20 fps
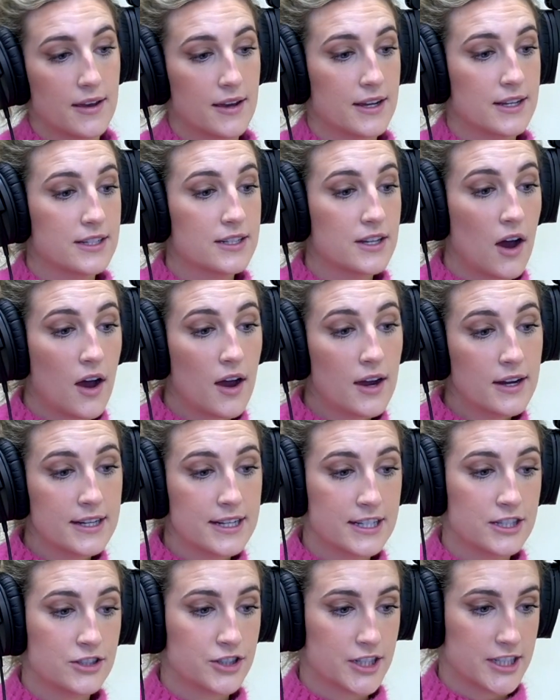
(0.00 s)

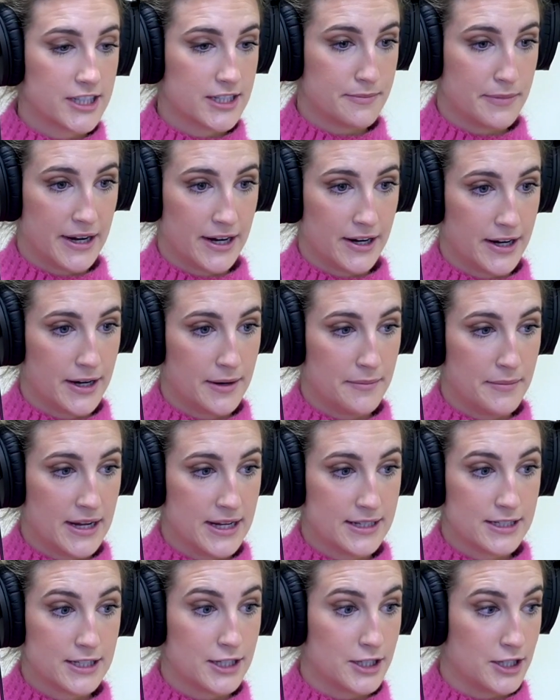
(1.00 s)
Non-interest bearing
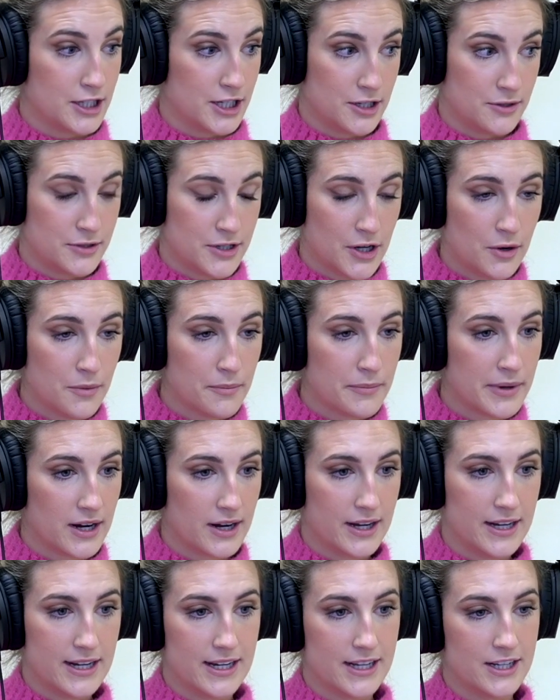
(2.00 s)
means you don't bear
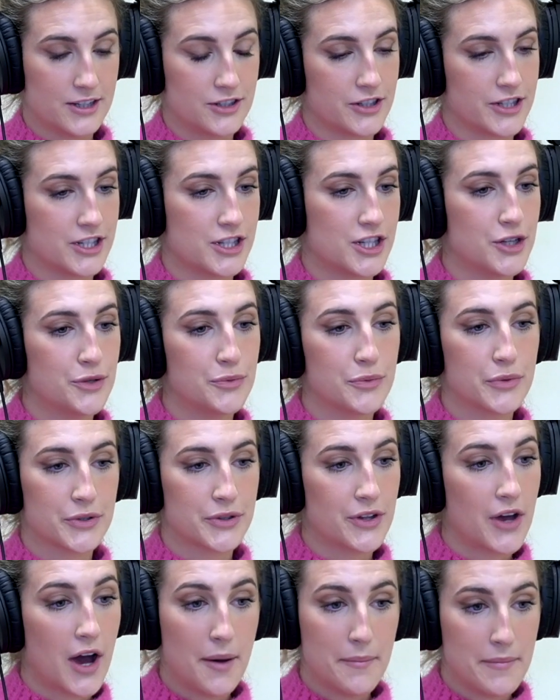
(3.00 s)
any interest. You will
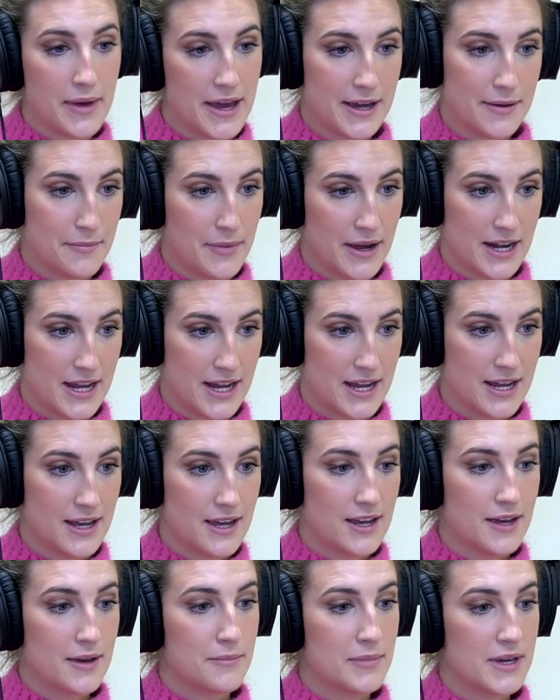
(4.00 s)
not make money
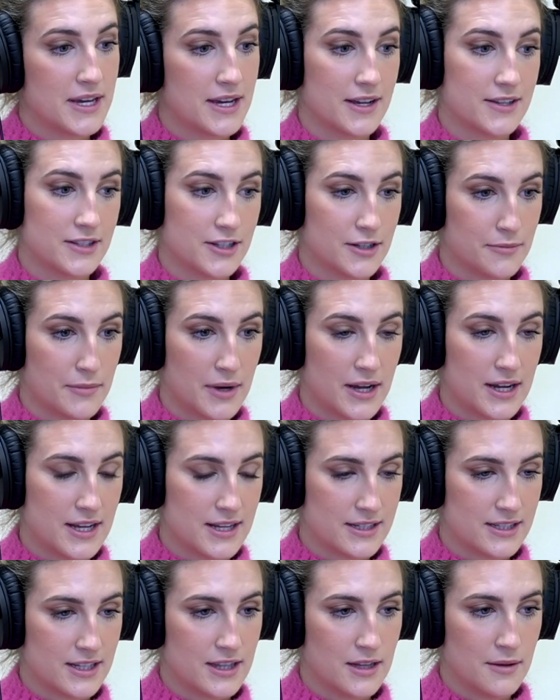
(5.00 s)
because your money
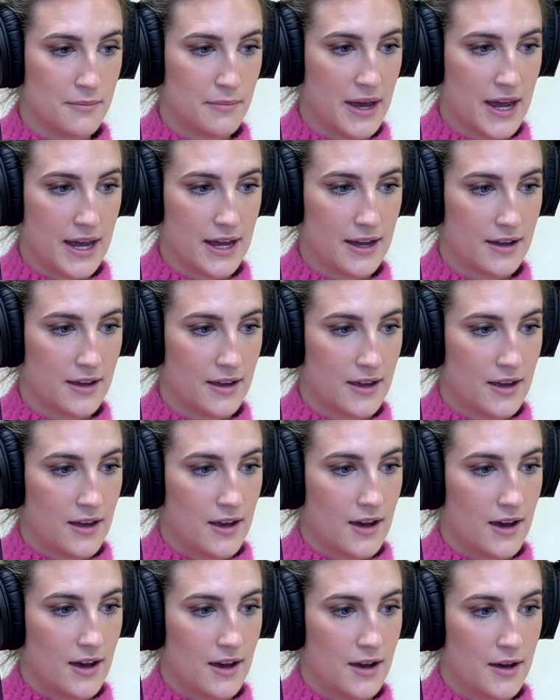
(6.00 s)
is in the bank.
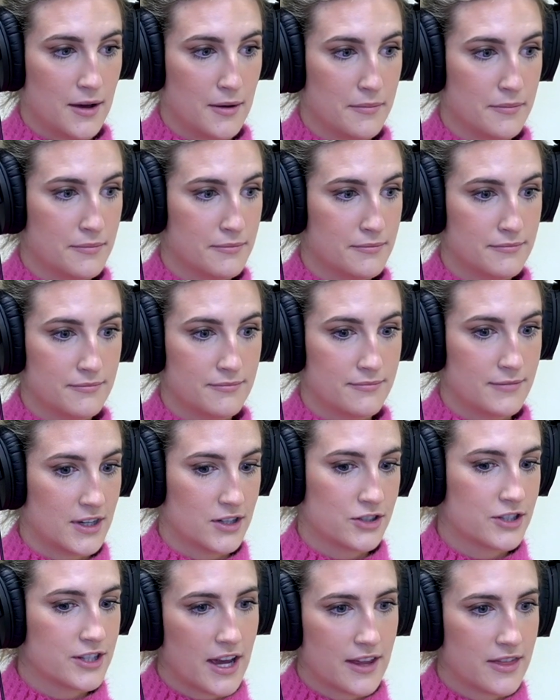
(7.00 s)

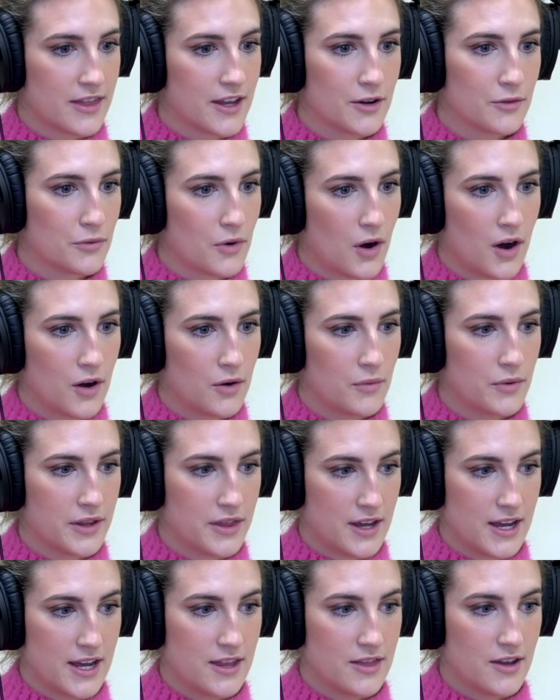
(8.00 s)
There's nothing wrong
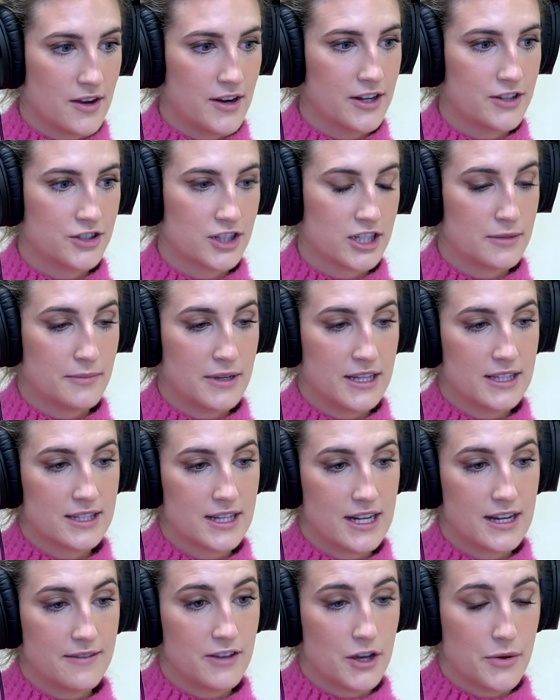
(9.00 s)
with either. It just means
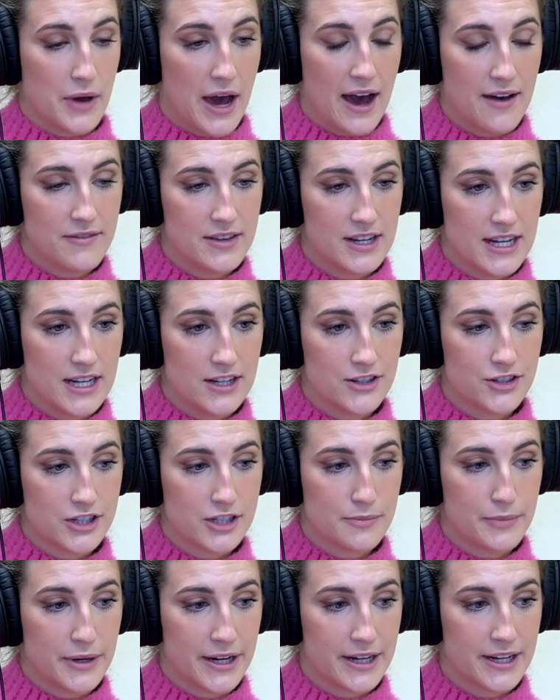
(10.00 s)
that if you have an
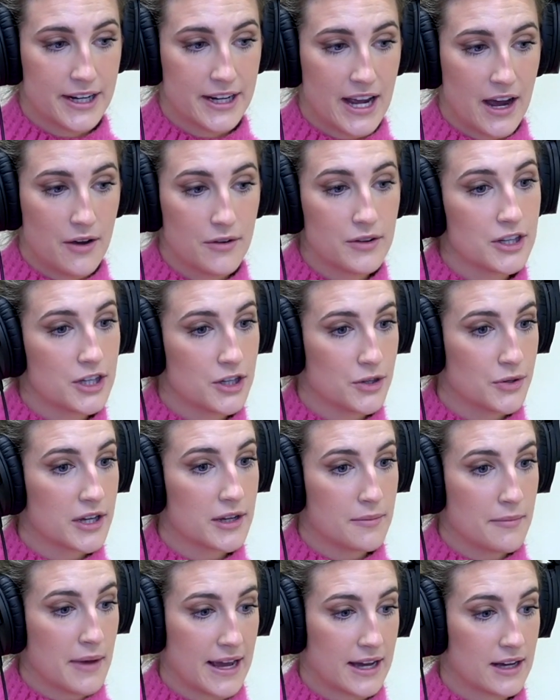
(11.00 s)
interest-bearing account, you
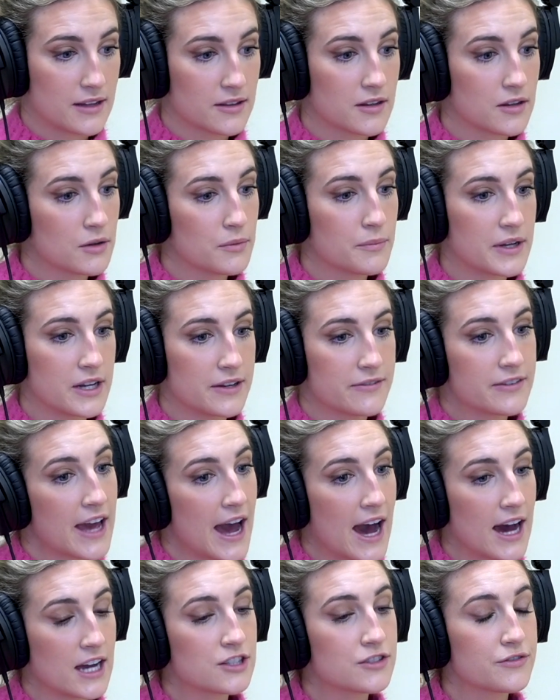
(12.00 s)
can make a little bit of
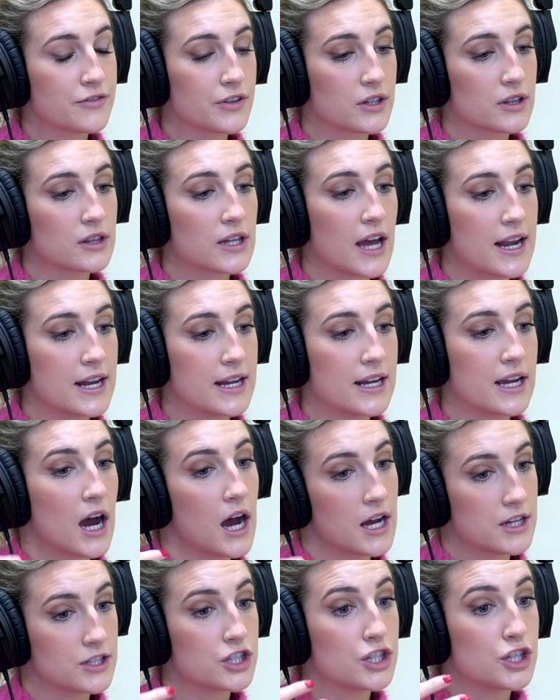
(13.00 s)
cash for letting
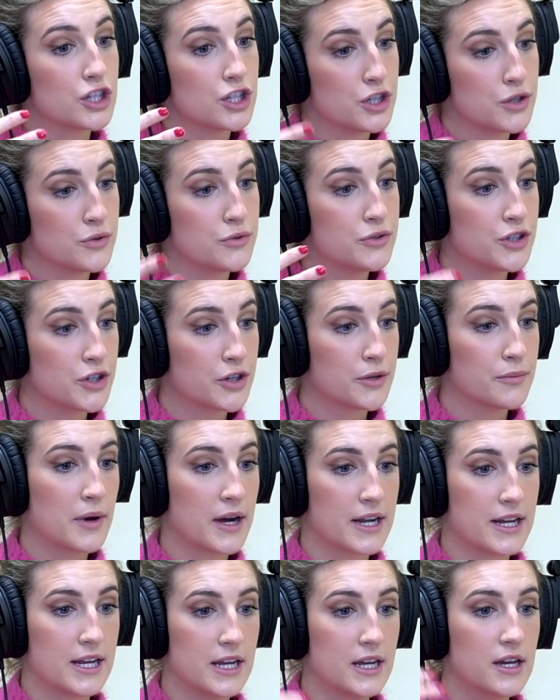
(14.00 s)
us use your
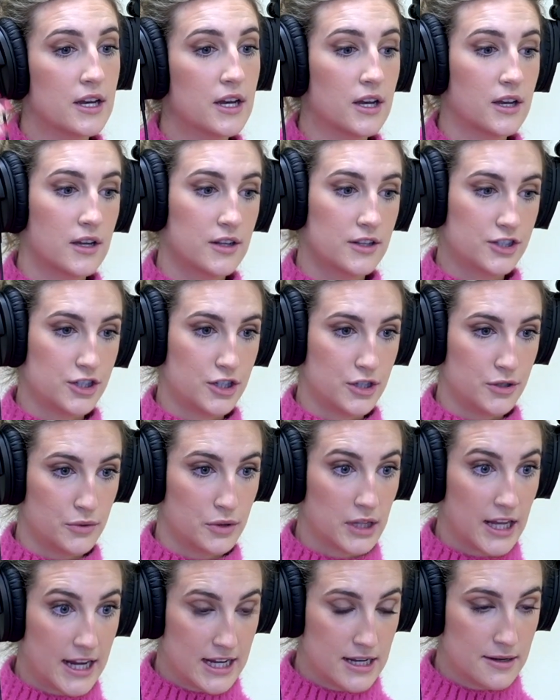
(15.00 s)
money to
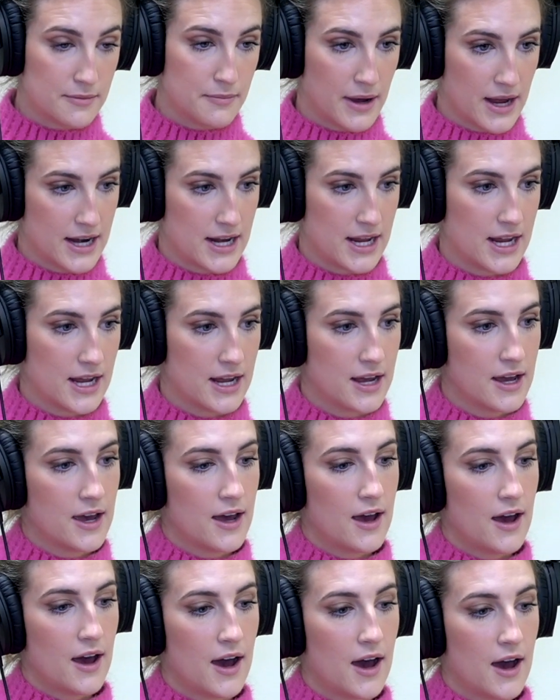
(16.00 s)
lend money.
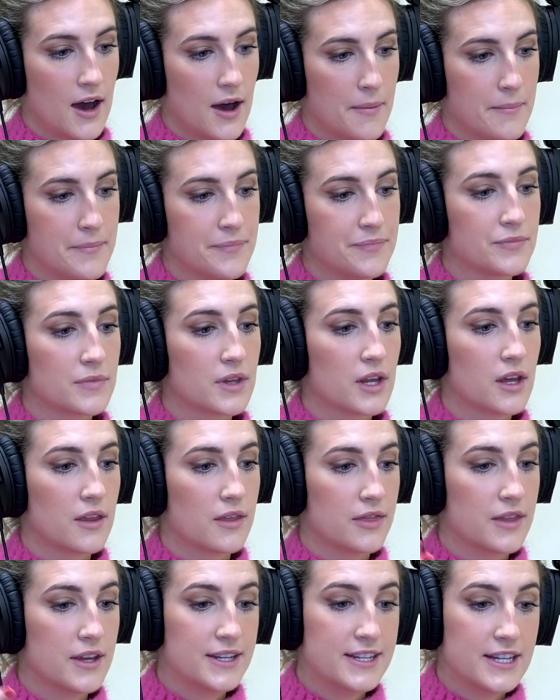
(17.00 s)

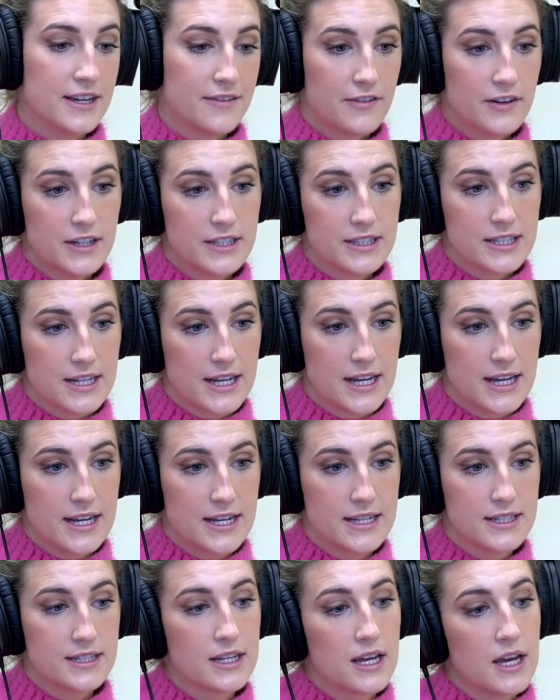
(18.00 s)
The difference
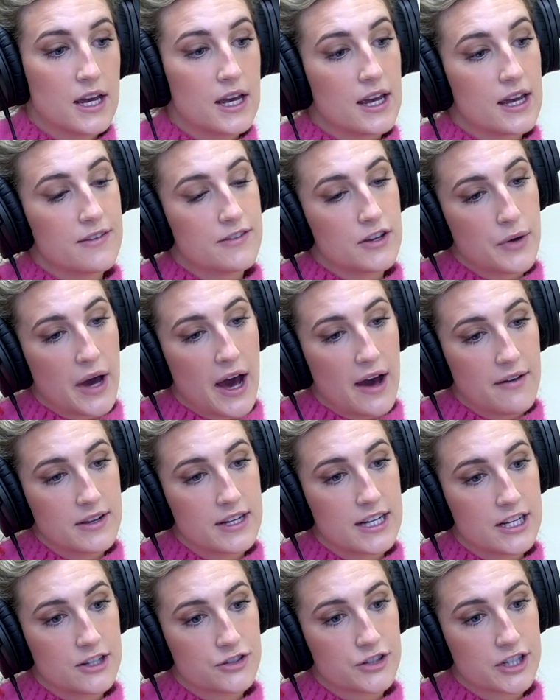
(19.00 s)
is if you have an
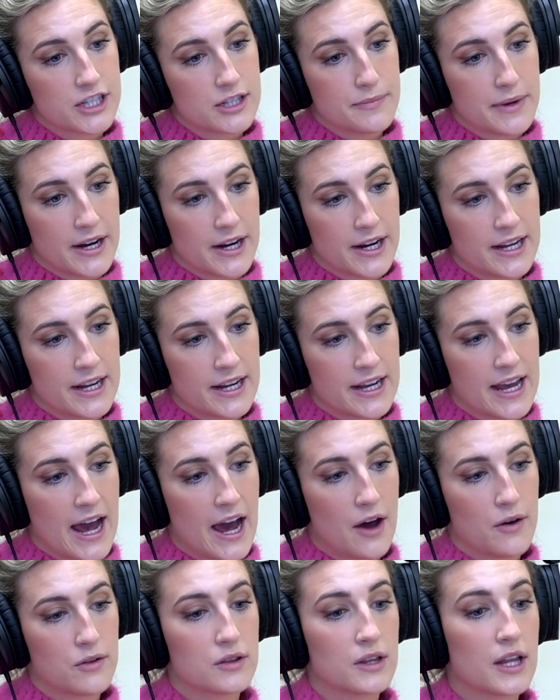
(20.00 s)
interest-bearing
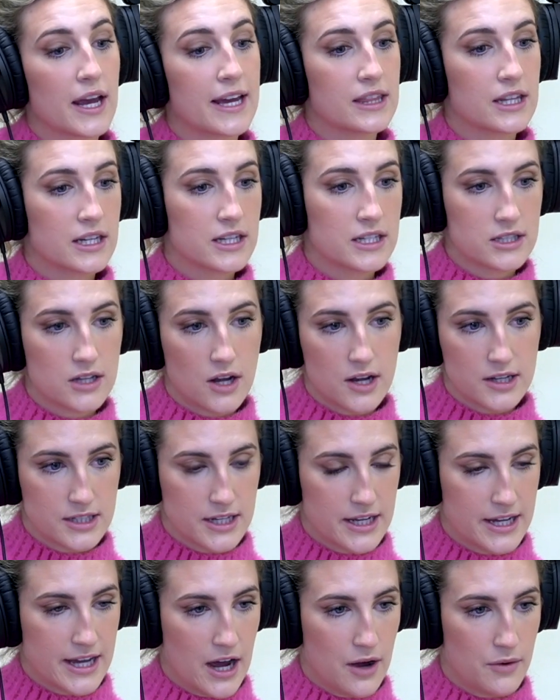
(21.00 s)
account like the
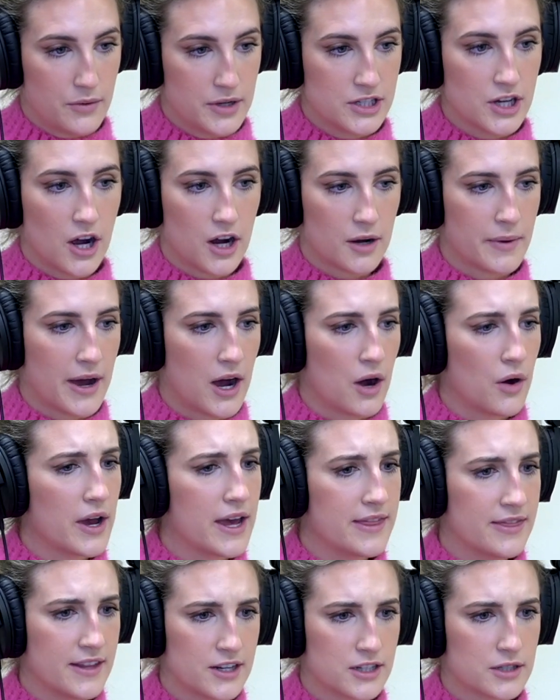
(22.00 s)
Kasasa account we talked about,
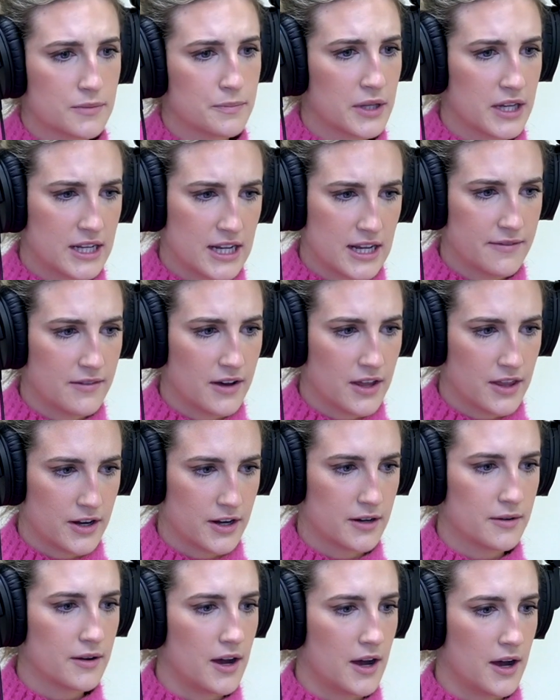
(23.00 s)
and there's plenty of
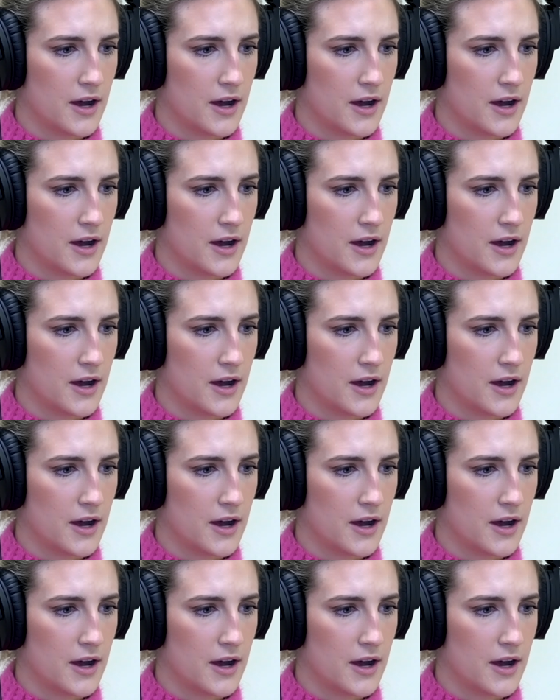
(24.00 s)
other